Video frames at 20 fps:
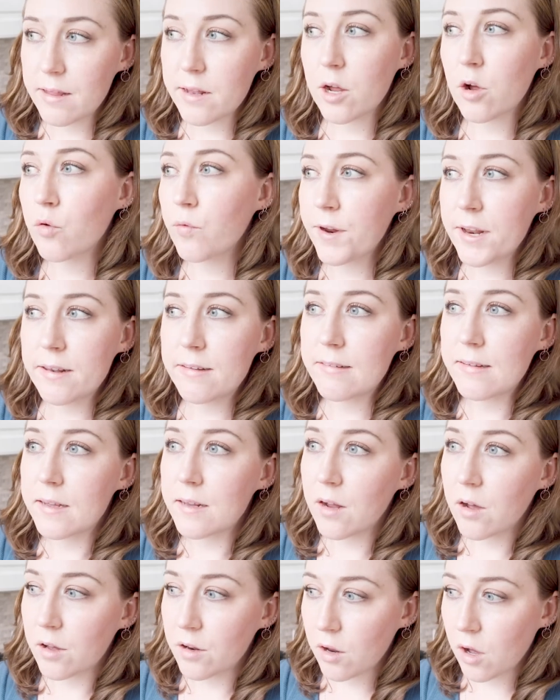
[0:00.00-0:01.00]
Then I'll rinse
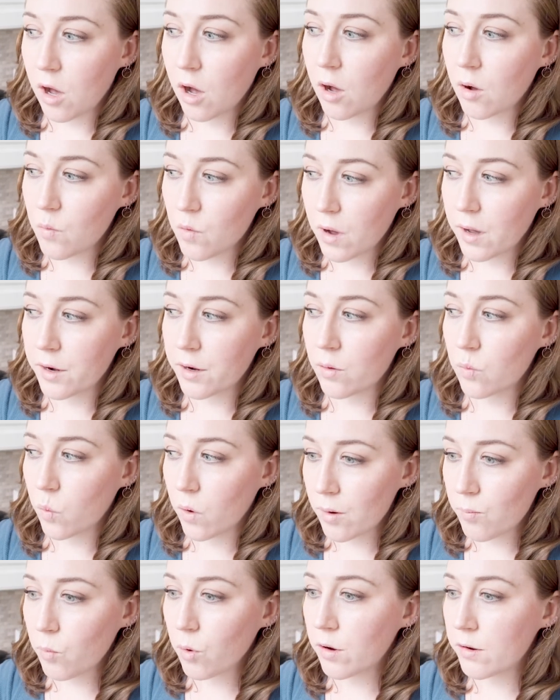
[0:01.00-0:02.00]
it on hot water
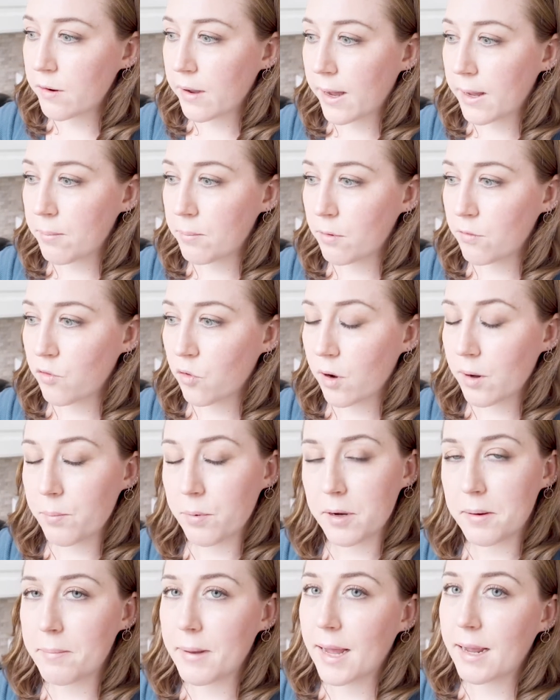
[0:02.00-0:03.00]
one more time before I
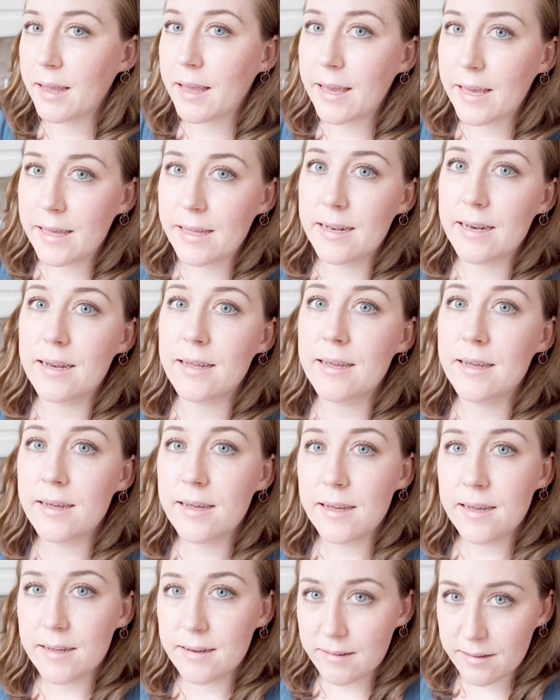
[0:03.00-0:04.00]
put it back in
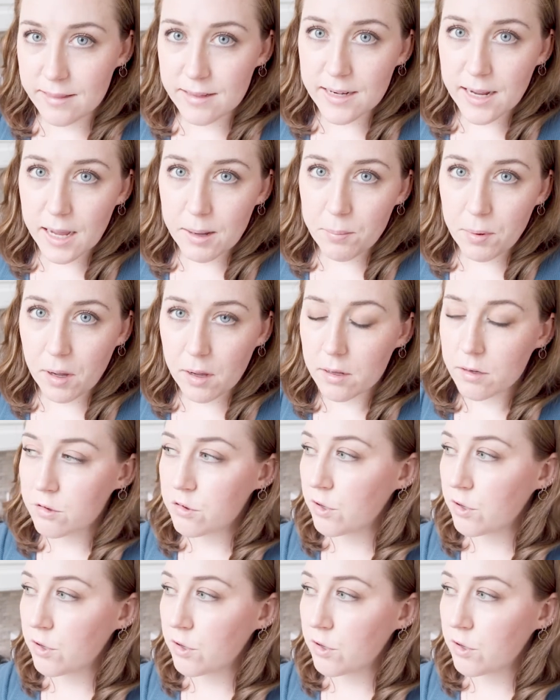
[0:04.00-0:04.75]
to the dye pot.